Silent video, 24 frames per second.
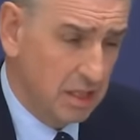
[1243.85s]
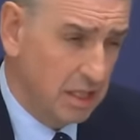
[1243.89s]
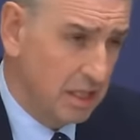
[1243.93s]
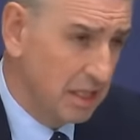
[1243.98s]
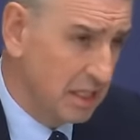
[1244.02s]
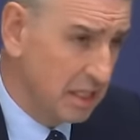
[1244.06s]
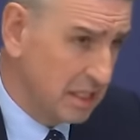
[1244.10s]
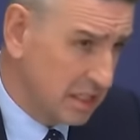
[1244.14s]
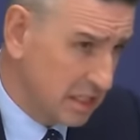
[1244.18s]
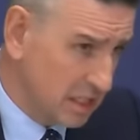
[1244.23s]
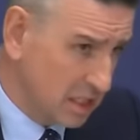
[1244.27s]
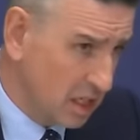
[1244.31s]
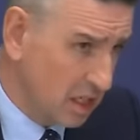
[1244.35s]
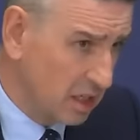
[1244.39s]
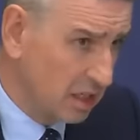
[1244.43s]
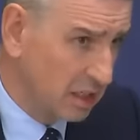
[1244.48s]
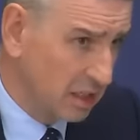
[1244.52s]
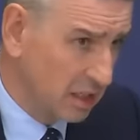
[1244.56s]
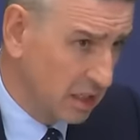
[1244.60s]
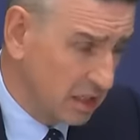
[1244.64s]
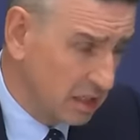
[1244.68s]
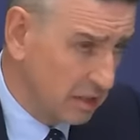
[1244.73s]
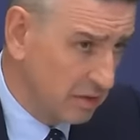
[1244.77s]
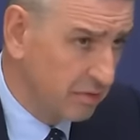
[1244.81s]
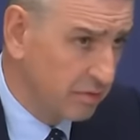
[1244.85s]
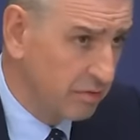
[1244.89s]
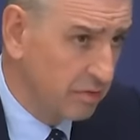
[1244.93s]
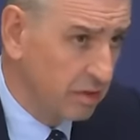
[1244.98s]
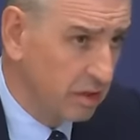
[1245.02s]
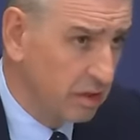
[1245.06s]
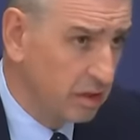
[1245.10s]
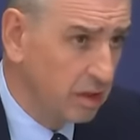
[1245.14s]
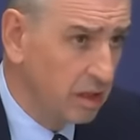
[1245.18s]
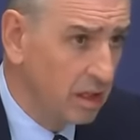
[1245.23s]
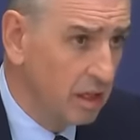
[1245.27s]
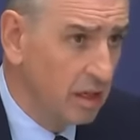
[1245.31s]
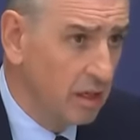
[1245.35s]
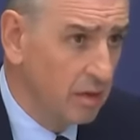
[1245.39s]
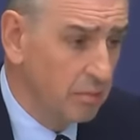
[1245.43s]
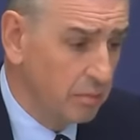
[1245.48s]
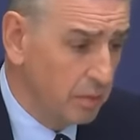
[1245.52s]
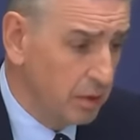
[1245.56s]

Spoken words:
I think, is slightly different.